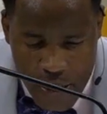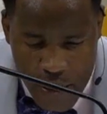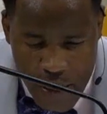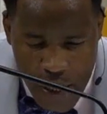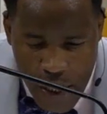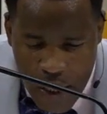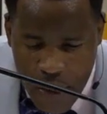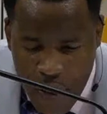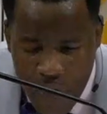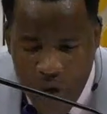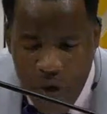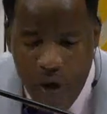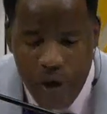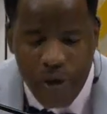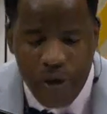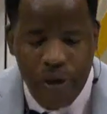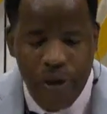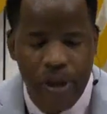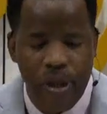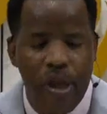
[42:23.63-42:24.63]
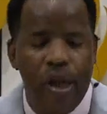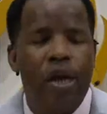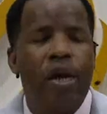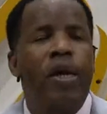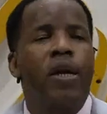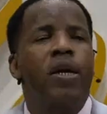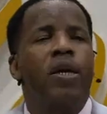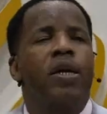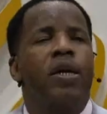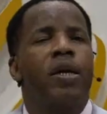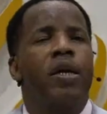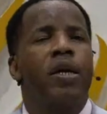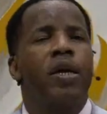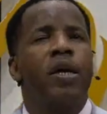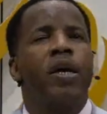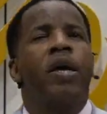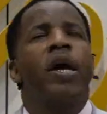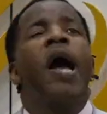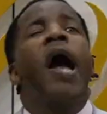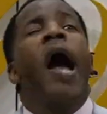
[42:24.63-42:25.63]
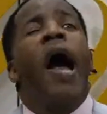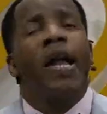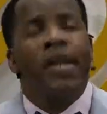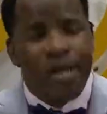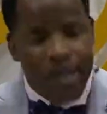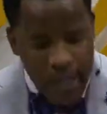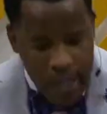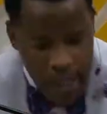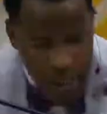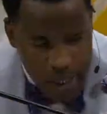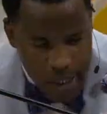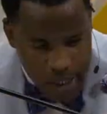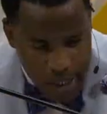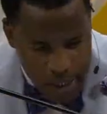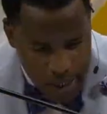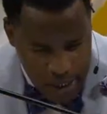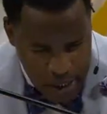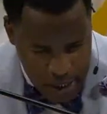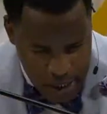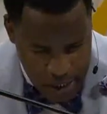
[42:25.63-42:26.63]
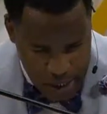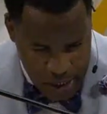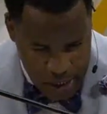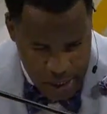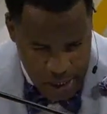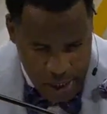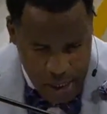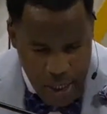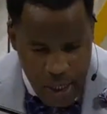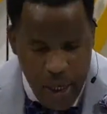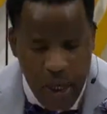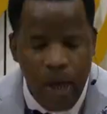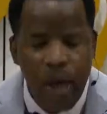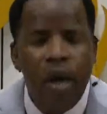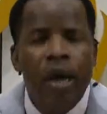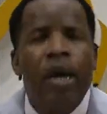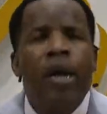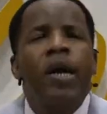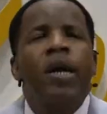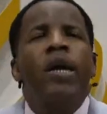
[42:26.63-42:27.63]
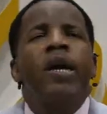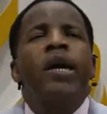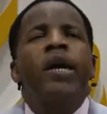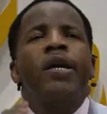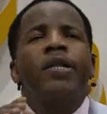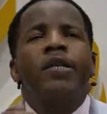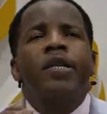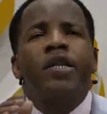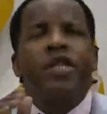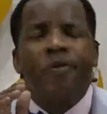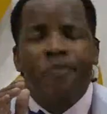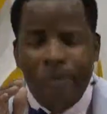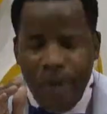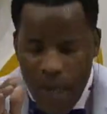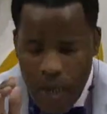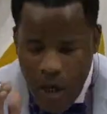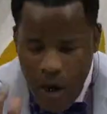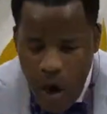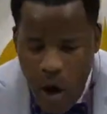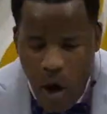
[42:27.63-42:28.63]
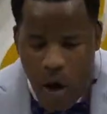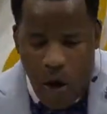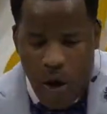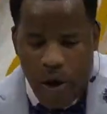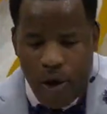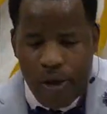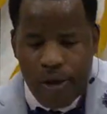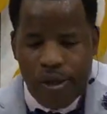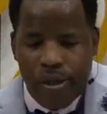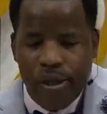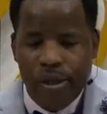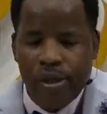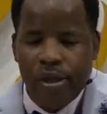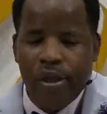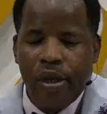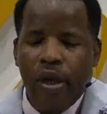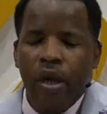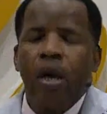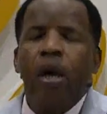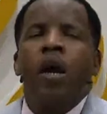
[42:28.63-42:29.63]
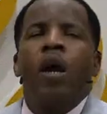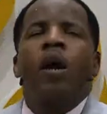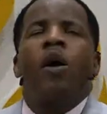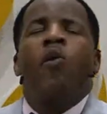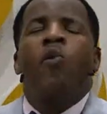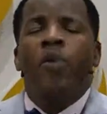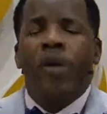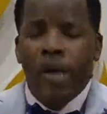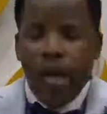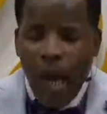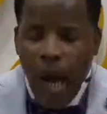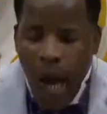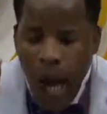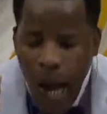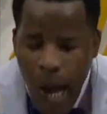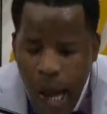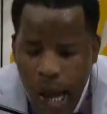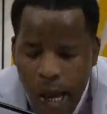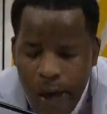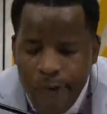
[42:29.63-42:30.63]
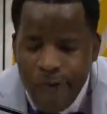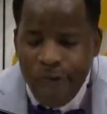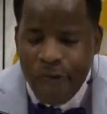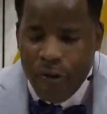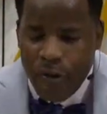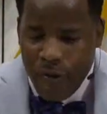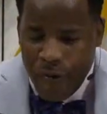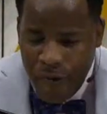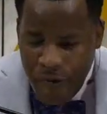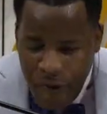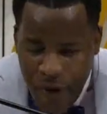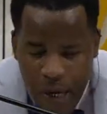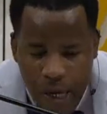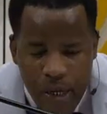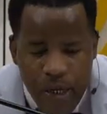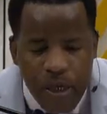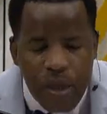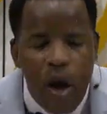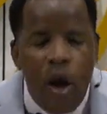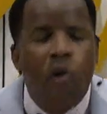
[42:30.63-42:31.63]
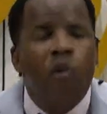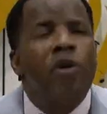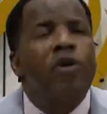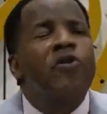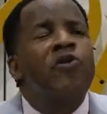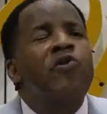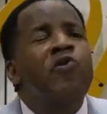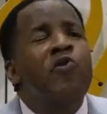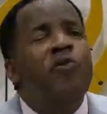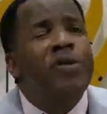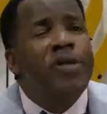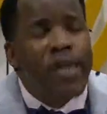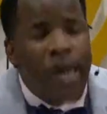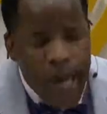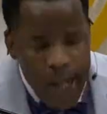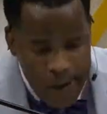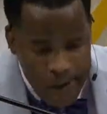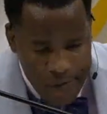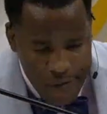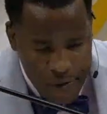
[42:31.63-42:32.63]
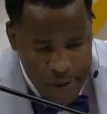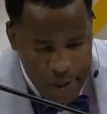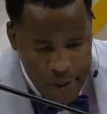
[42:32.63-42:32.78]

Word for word: in church today, and it is, it is because we have to face our true selves